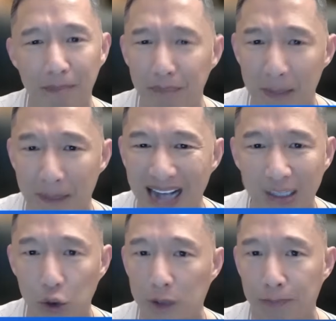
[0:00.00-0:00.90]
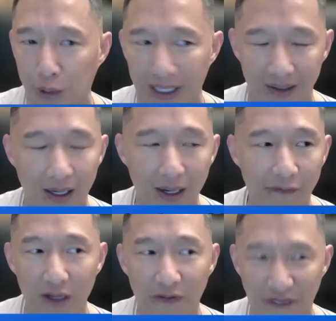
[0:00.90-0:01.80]
The banks will just print
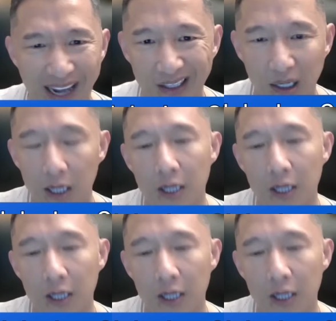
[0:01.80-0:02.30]
from the Fed.